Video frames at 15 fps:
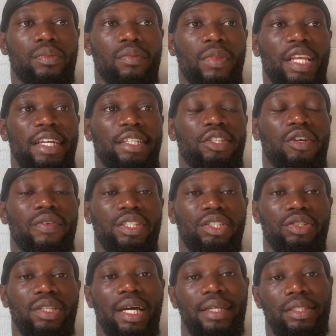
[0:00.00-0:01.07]
each
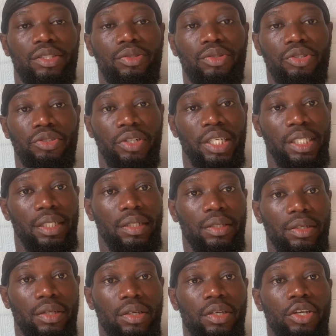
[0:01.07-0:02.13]
conversation has its own thread.
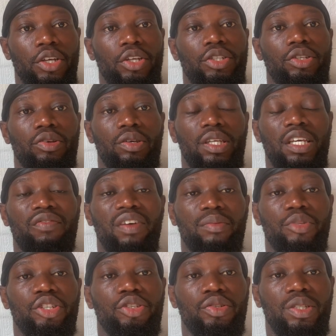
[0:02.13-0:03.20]
So if I'm the
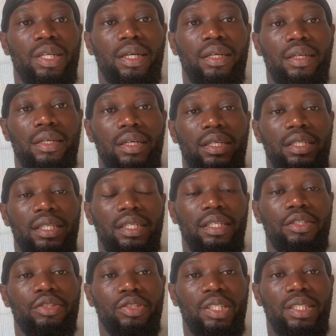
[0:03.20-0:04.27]
user in
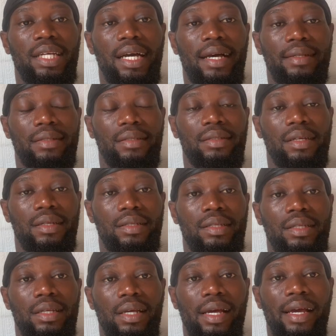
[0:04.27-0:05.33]
using that assistant,
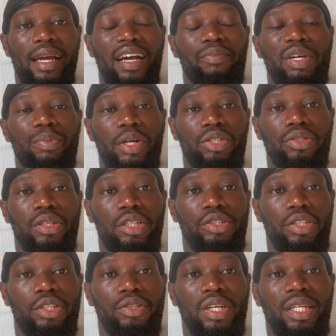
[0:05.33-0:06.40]
I have my personal
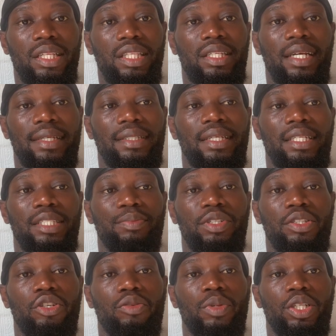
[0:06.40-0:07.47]
thread. So anything I say is being
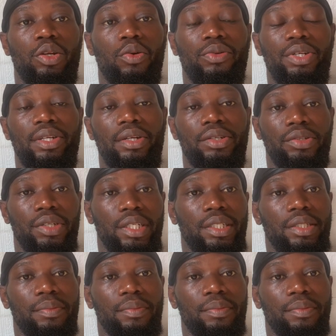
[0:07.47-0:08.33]
documented under that thread